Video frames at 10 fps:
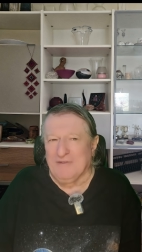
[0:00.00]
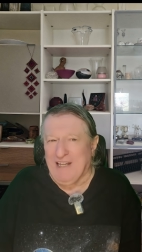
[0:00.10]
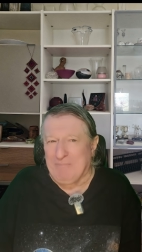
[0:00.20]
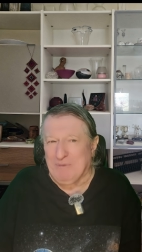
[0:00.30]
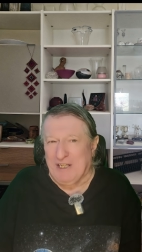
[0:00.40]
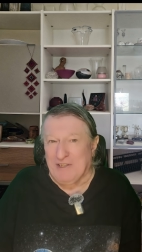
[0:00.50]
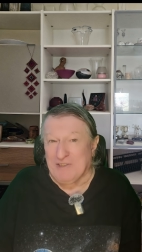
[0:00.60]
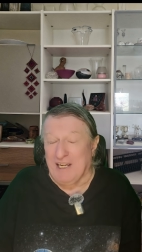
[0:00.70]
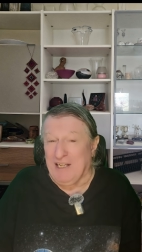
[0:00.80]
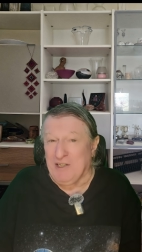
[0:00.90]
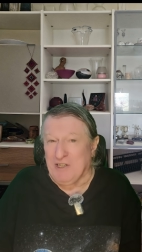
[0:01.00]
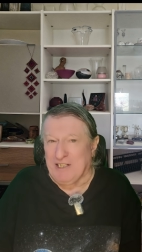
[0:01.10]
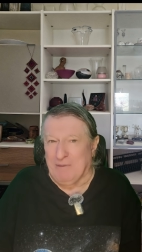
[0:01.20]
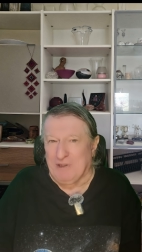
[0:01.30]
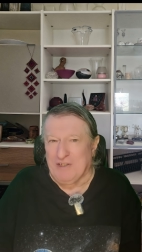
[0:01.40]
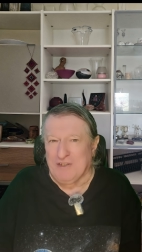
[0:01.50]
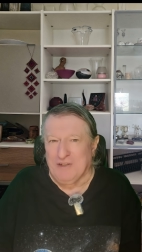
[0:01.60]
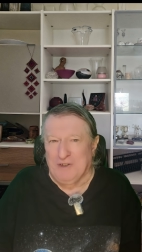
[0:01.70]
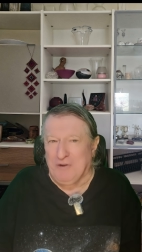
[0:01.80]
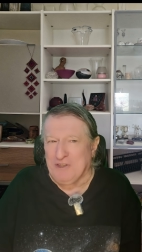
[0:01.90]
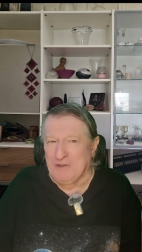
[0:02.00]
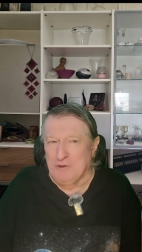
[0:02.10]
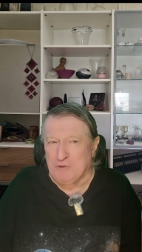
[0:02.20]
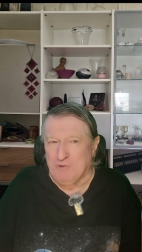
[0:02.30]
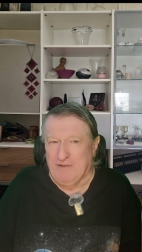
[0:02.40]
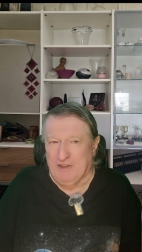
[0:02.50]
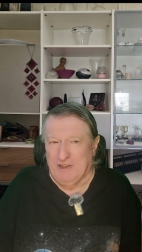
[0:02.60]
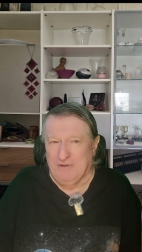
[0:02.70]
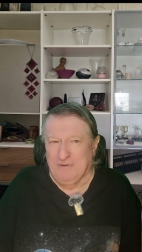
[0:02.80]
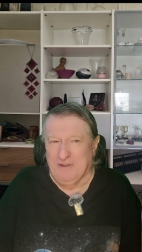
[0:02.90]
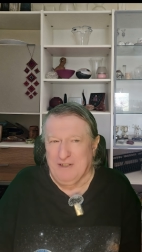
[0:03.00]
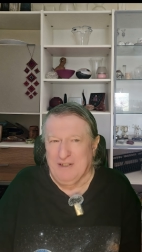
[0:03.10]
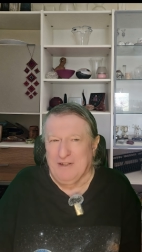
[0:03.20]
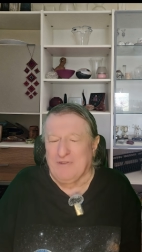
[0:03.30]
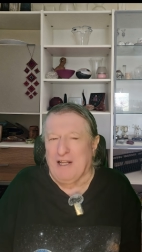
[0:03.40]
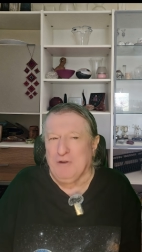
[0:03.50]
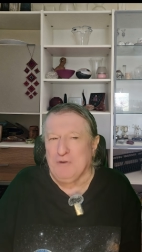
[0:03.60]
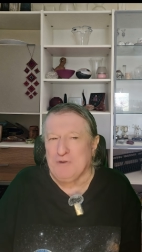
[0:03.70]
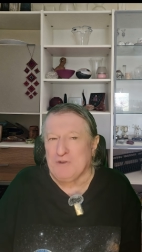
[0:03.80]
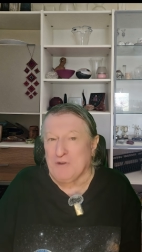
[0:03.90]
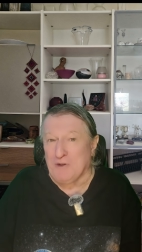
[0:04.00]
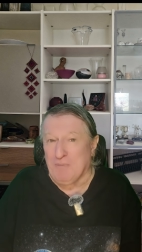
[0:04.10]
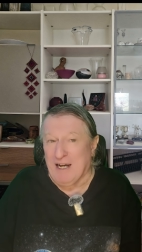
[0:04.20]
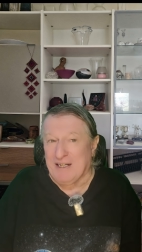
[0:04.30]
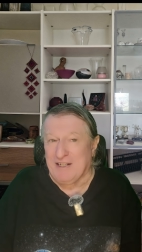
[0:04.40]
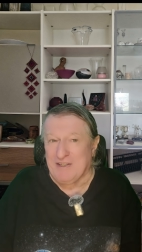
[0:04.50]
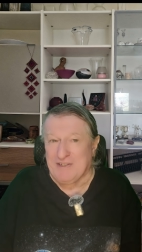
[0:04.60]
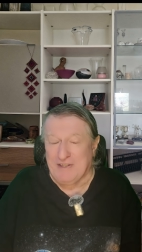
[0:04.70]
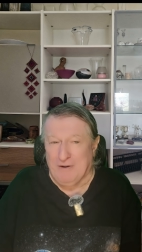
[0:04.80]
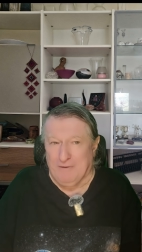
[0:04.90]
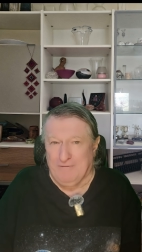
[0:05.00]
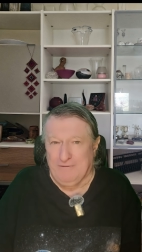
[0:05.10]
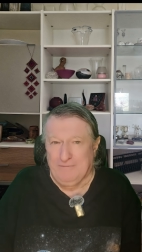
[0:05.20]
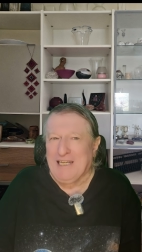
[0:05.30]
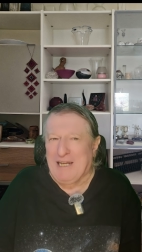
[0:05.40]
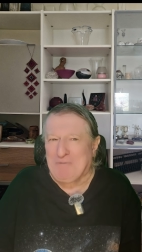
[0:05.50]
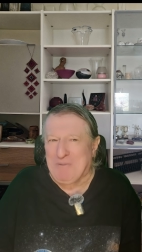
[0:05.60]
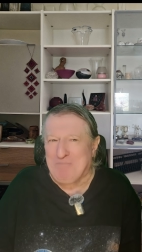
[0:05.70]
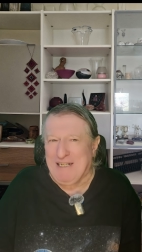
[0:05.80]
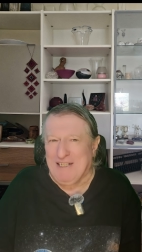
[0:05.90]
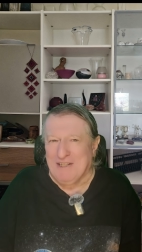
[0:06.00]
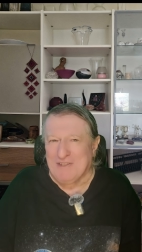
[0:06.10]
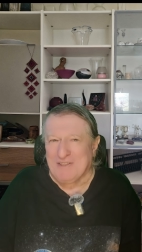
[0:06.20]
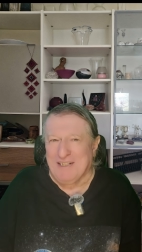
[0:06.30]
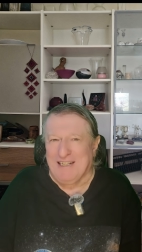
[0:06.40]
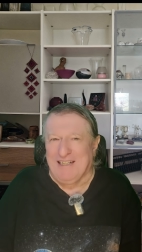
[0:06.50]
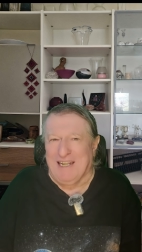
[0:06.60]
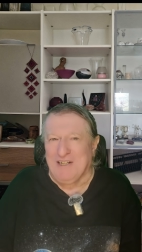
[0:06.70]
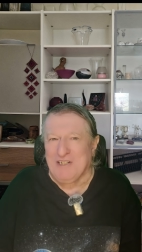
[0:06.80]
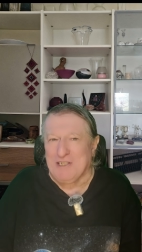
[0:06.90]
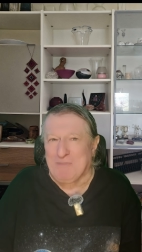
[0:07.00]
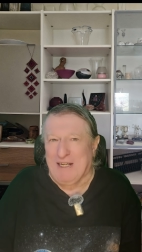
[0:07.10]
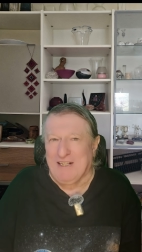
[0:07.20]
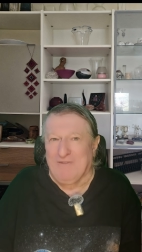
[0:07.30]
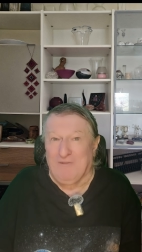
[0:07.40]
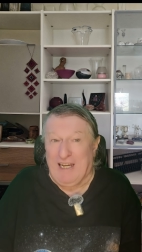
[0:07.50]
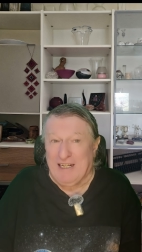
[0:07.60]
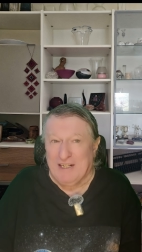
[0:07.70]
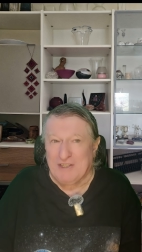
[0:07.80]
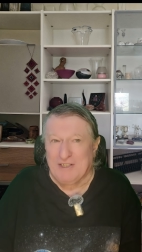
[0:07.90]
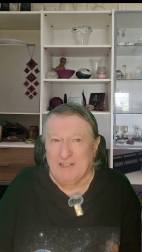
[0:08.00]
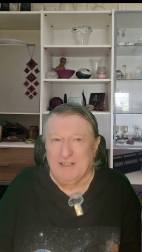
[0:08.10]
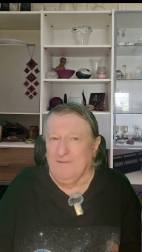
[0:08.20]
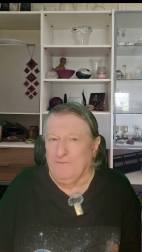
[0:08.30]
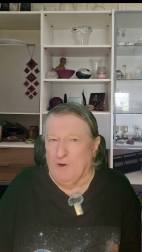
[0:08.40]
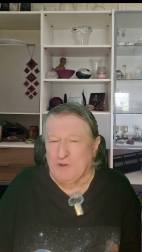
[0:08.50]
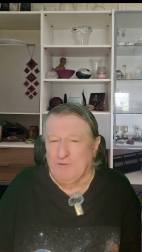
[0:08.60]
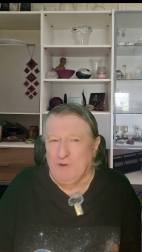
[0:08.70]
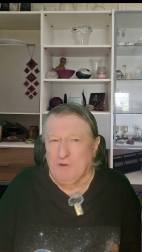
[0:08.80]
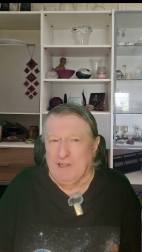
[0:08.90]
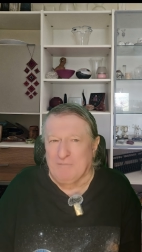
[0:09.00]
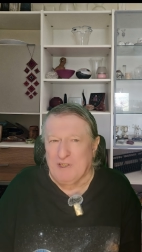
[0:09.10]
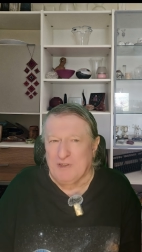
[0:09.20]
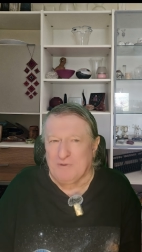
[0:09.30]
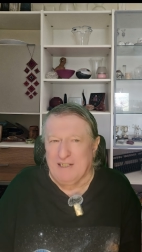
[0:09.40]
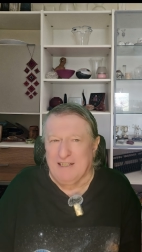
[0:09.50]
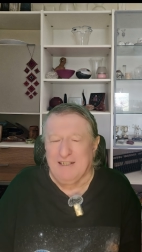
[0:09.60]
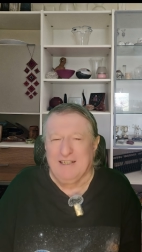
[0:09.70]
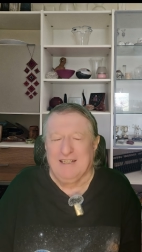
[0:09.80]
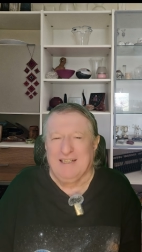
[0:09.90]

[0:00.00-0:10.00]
That means energy companies don't just lose revenue, they lose the market itself. And when billions in energy spending vanish, fossil fuel companies shrink,